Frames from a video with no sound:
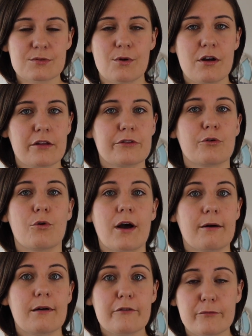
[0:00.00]
worth or
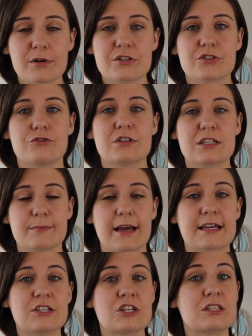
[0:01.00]
however much the drinks
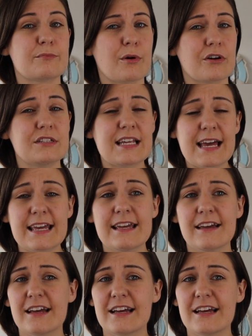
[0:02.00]
package is per day,